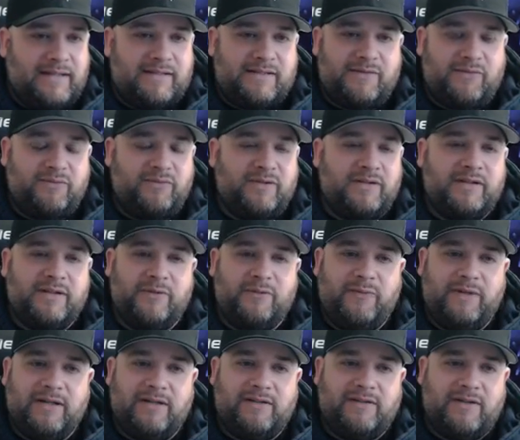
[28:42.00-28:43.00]
really
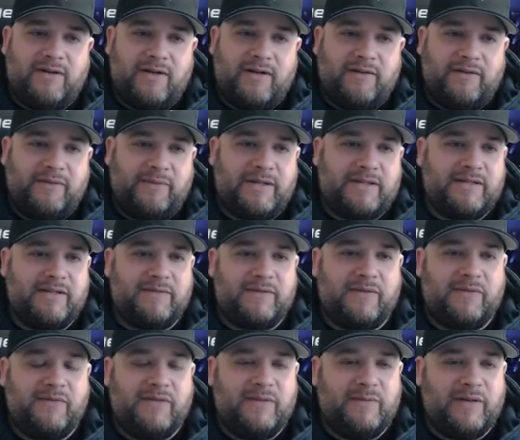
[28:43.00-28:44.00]
weird though, especially if
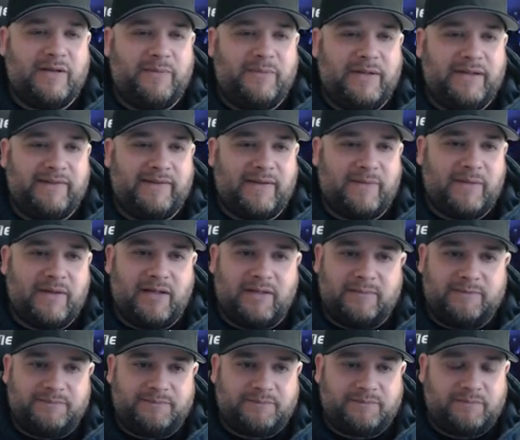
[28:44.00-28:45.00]
the female picks them
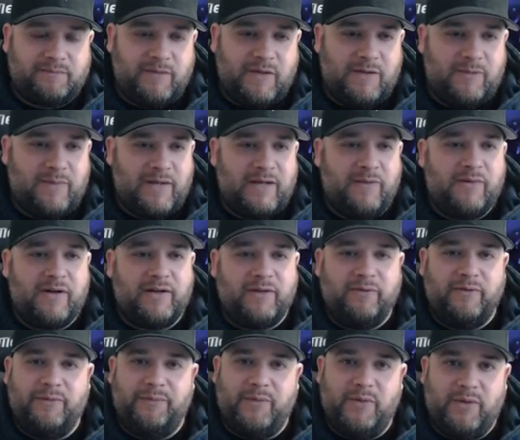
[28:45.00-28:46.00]
up. You might want
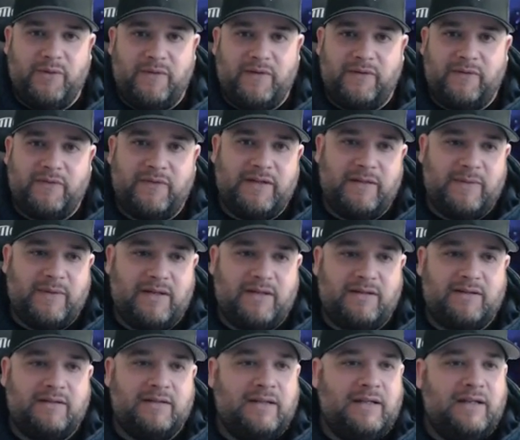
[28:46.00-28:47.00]
to remove the
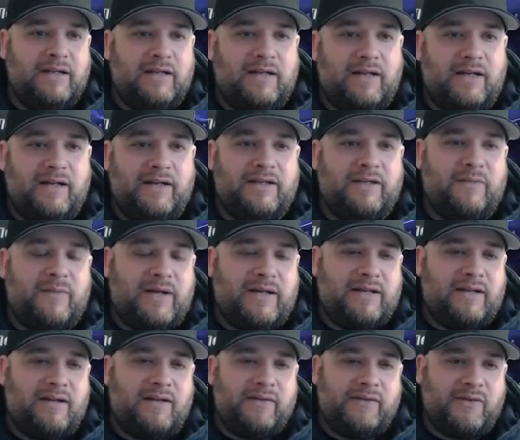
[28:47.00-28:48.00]
female. You
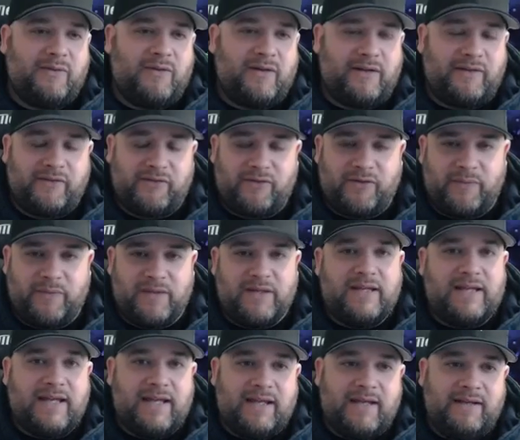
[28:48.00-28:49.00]
might also want to strip
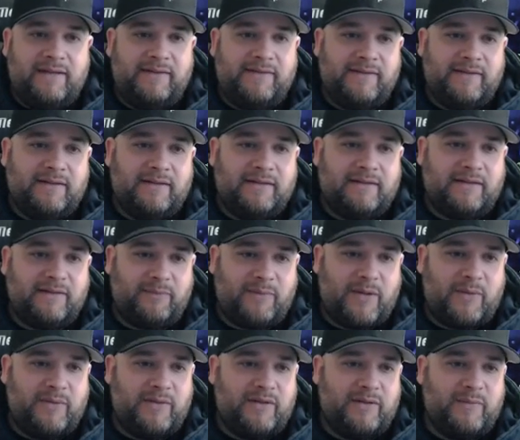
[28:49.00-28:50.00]
the eggs. That's
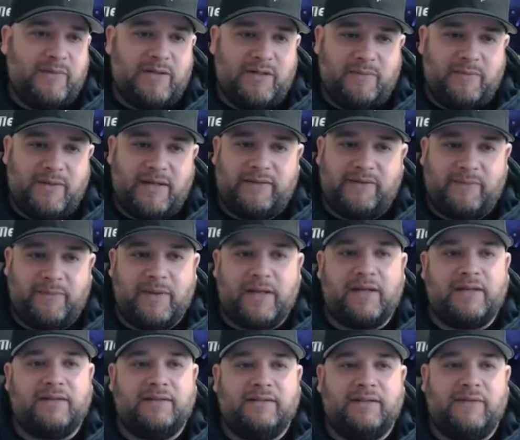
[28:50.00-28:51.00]
probably going to be your best
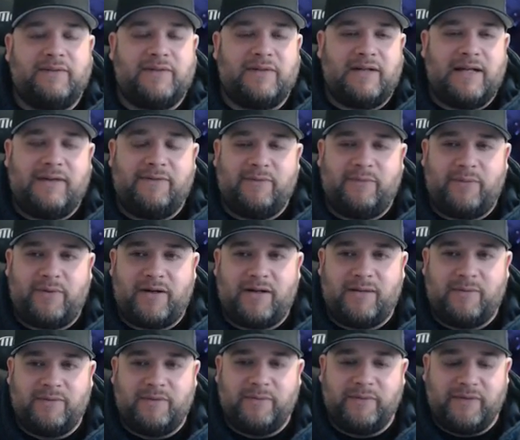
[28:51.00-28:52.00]
bet. If they're having
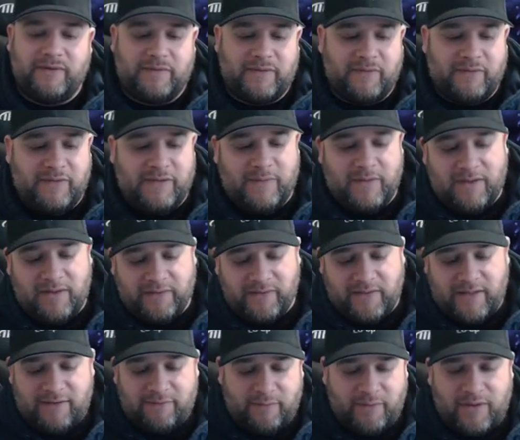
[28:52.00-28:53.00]
problems, if the females
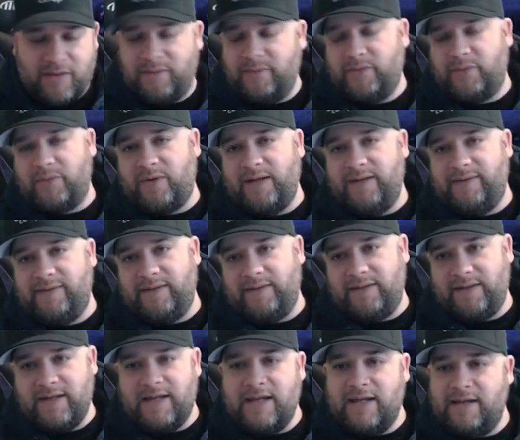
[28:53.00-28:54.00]
are having problems
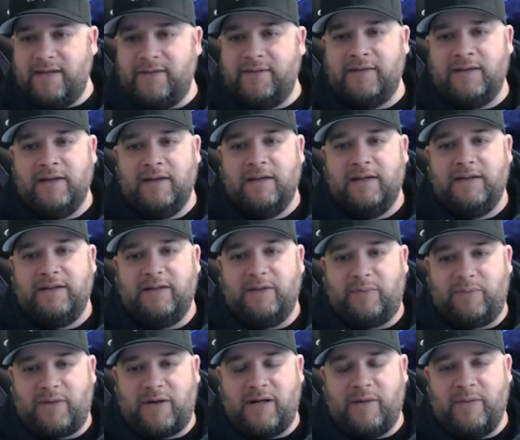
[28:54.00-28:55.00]
raising the eggs,
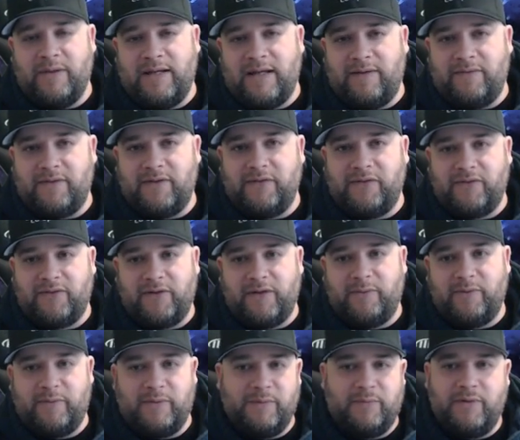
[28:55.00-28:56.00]
you'll probably have to
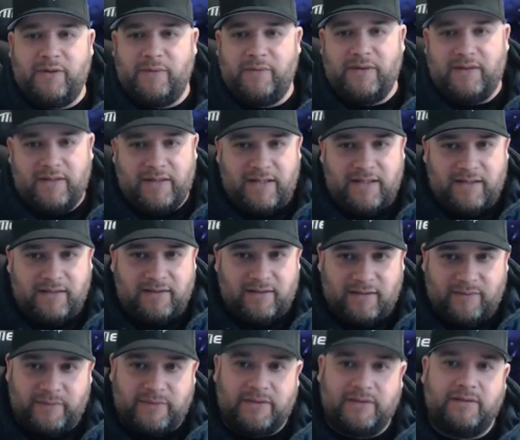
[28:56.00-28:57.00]
strip them and put them in an egg
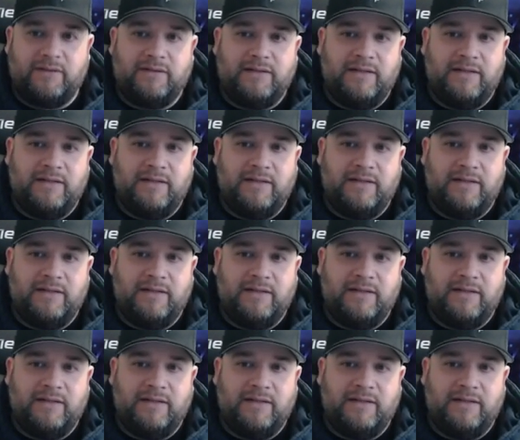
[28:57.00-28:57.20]
tumbler,